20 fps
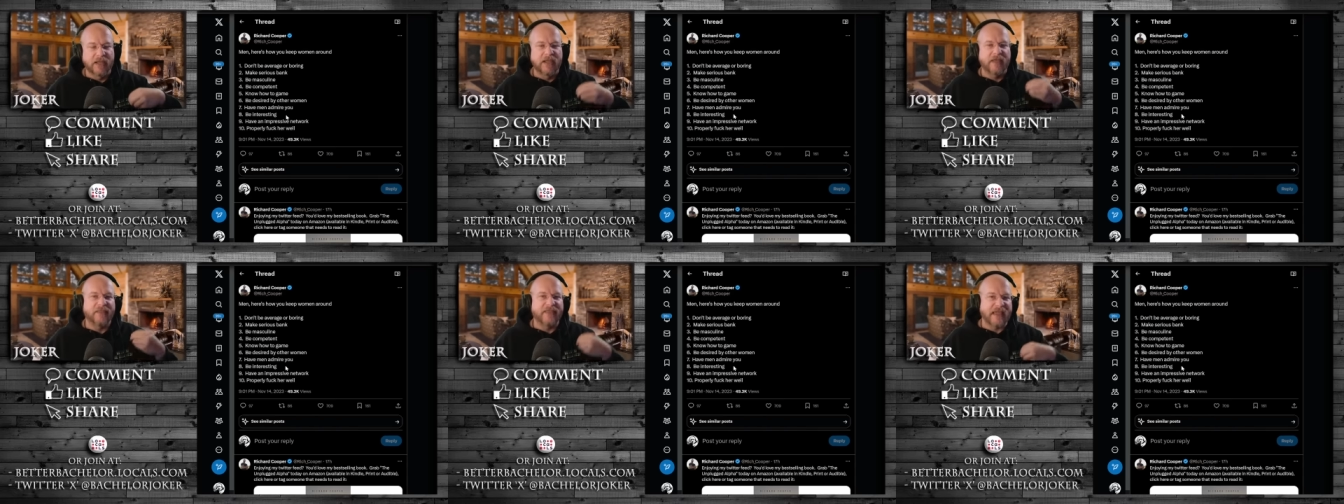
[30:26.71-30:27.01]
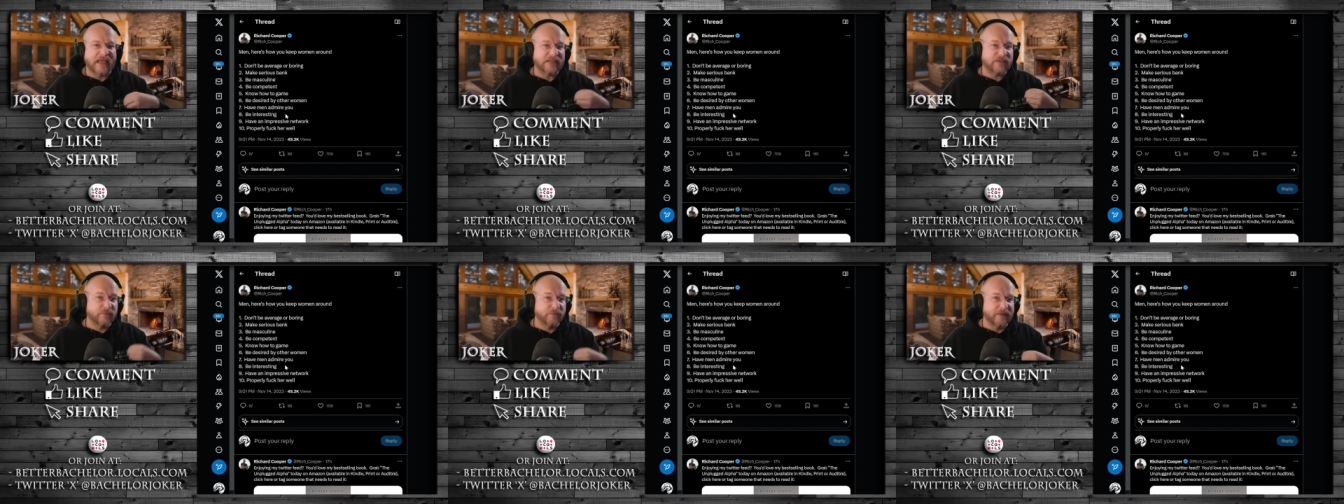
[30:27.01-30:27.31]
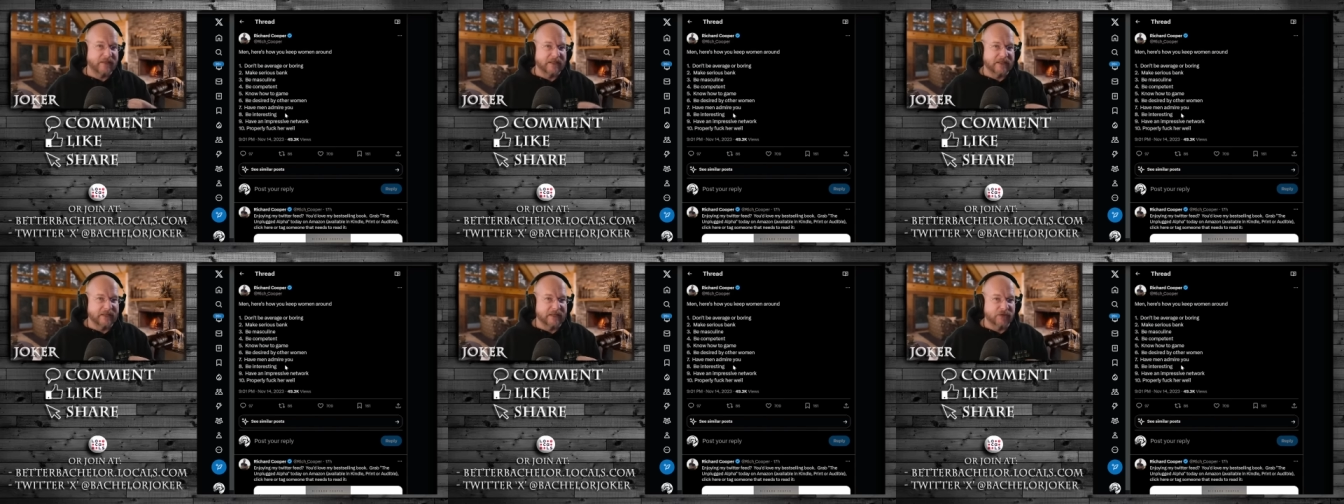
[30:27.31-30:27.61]
That's
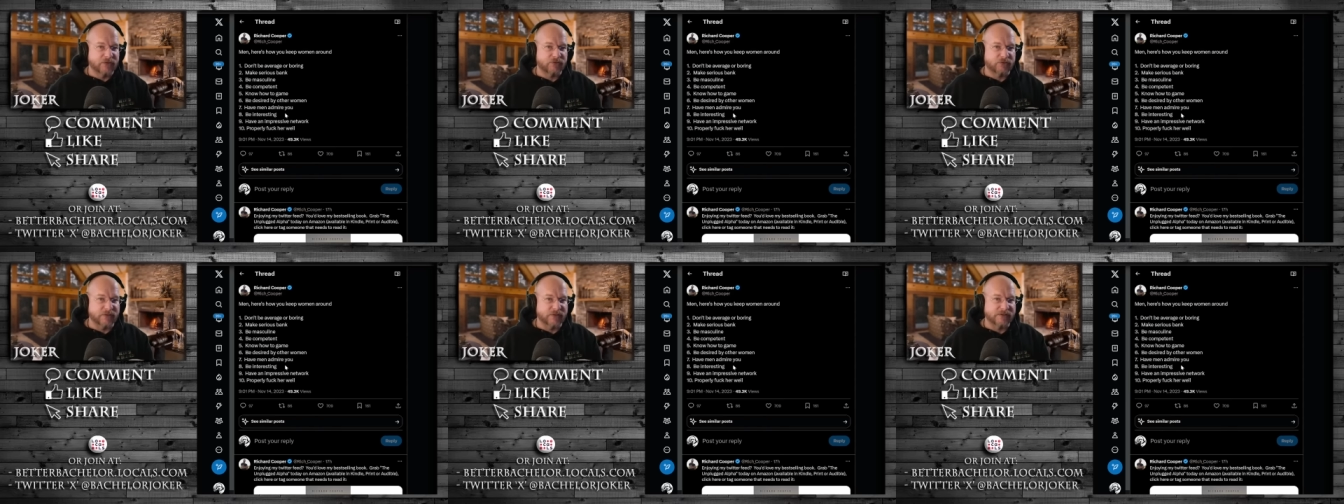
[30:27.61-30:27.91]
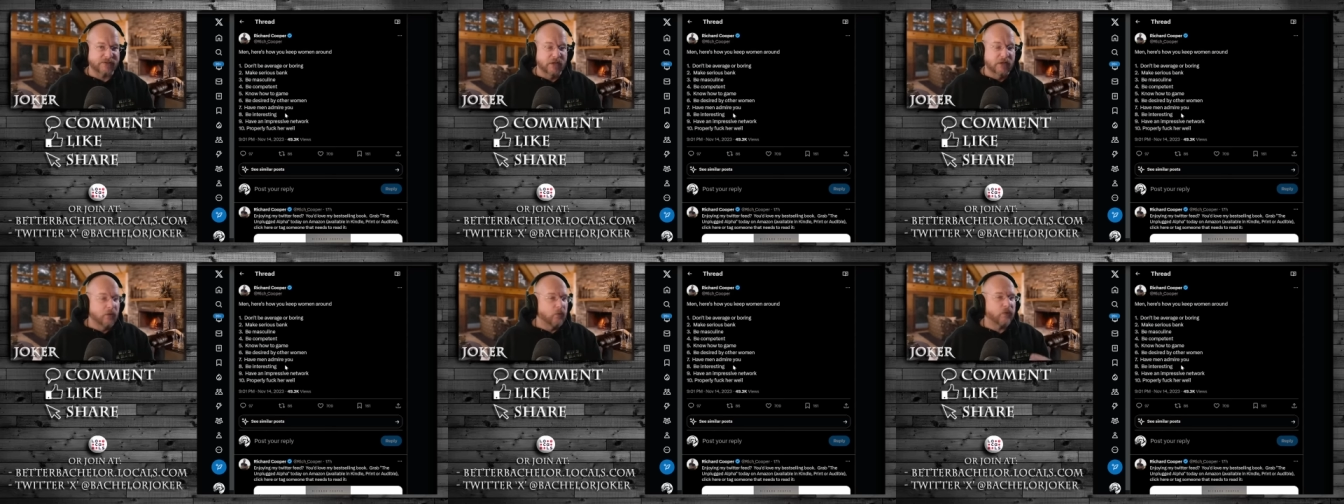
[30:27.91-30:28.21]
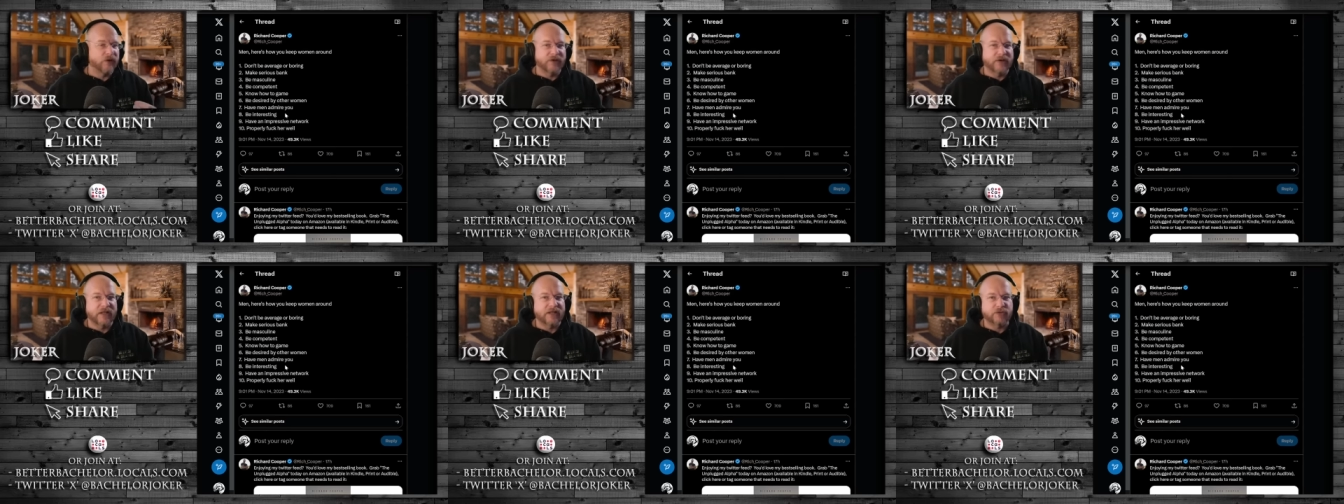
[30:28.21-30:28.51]
being interest.
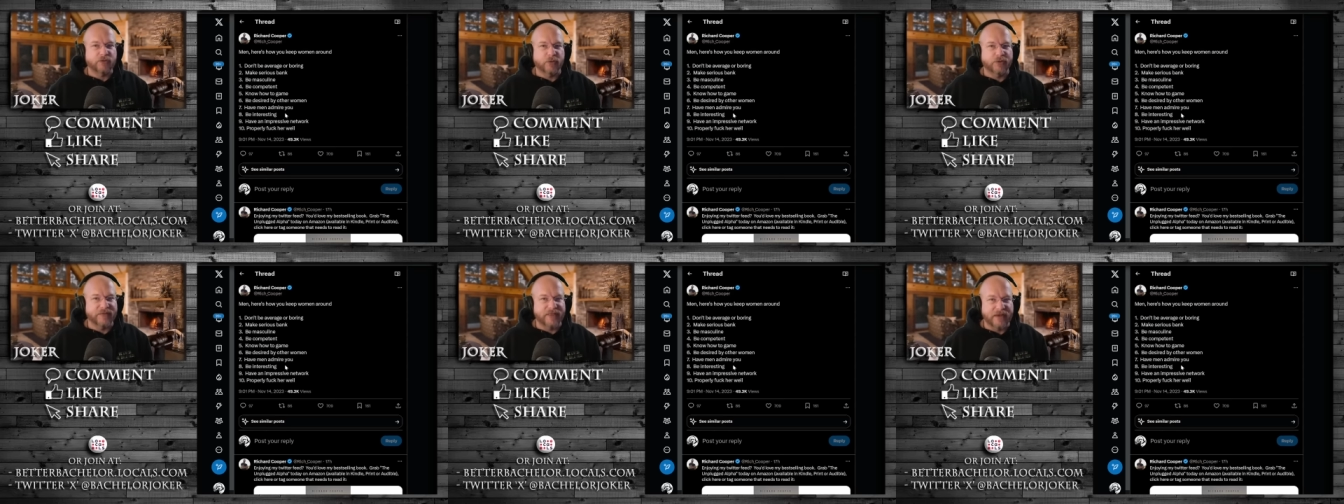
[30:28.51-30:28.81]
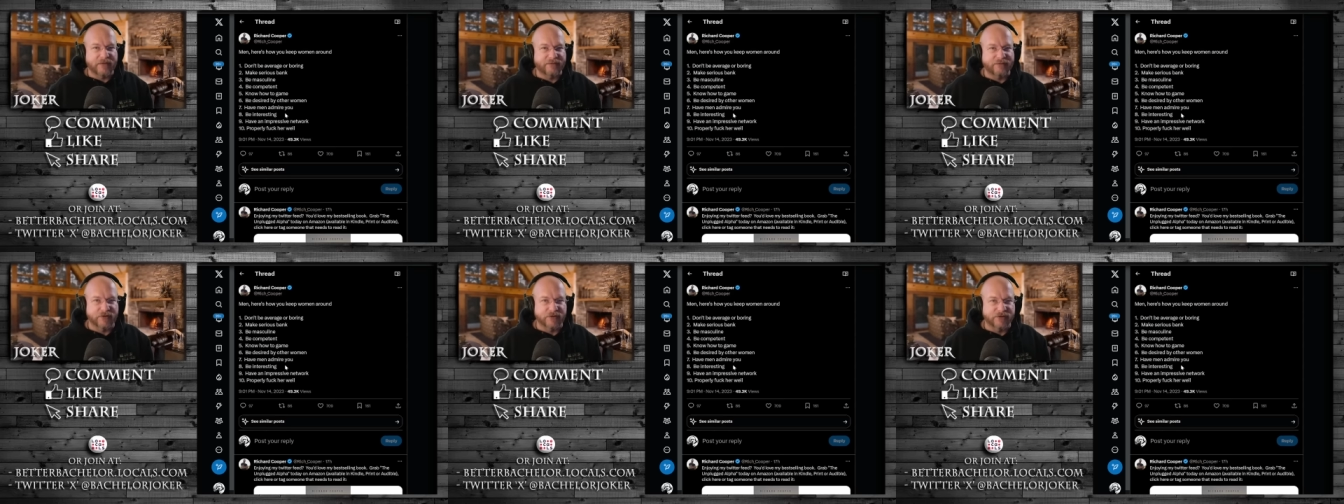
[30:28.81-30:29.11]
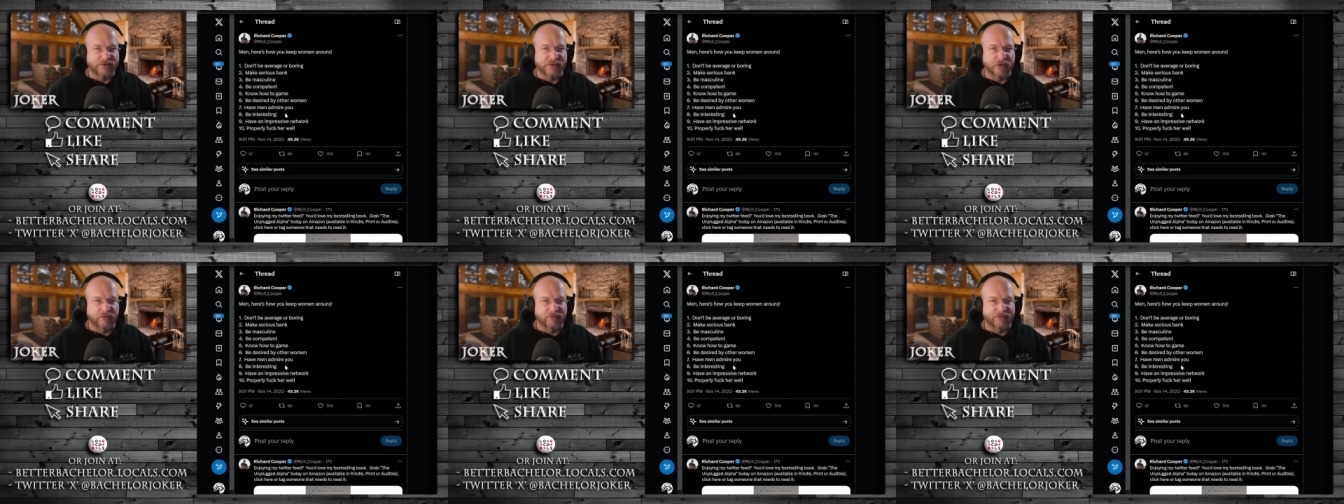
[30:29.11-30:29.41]
Well, you're not doing that for
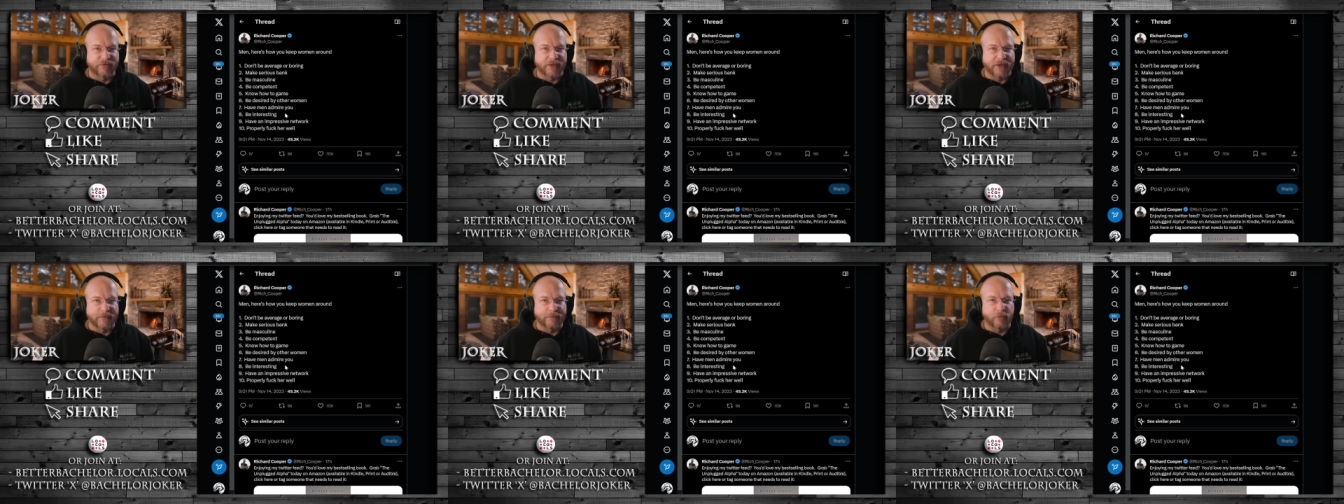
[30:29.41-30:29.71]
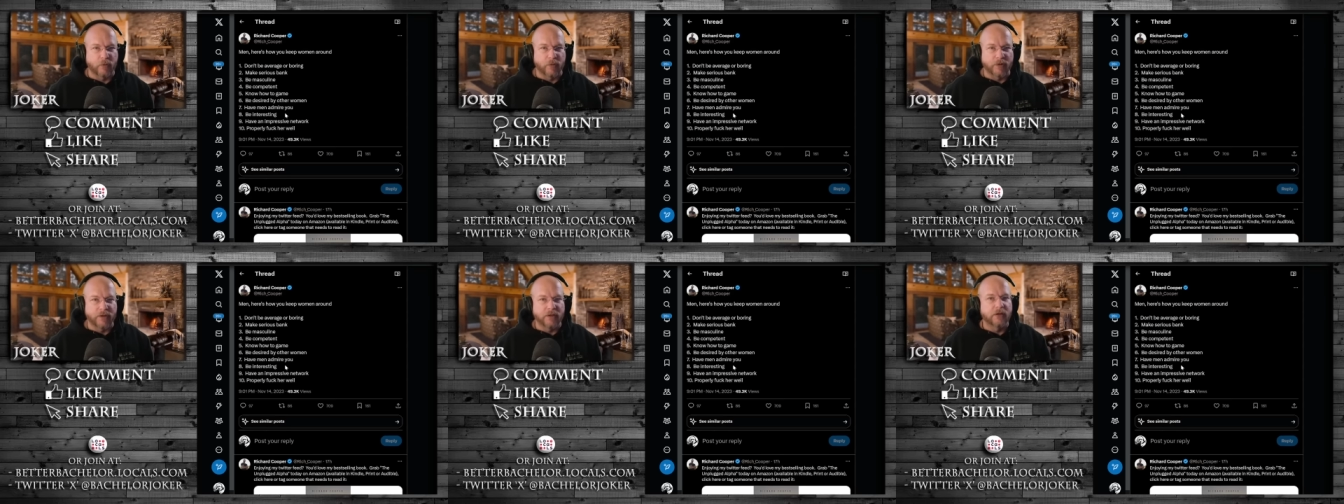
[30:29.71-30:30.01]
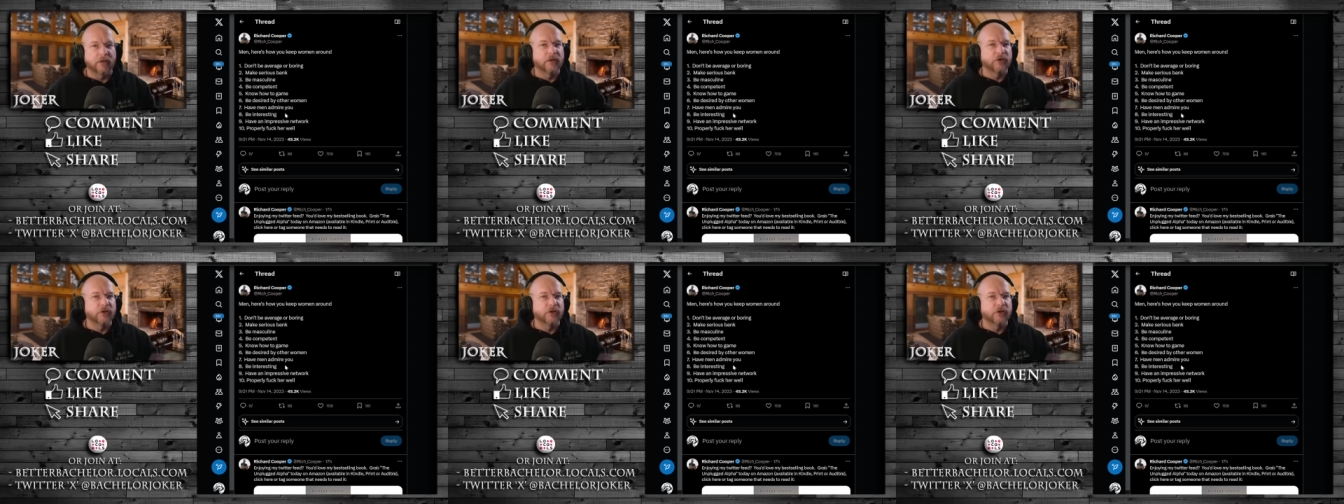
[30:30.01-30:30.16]
yourself at that point.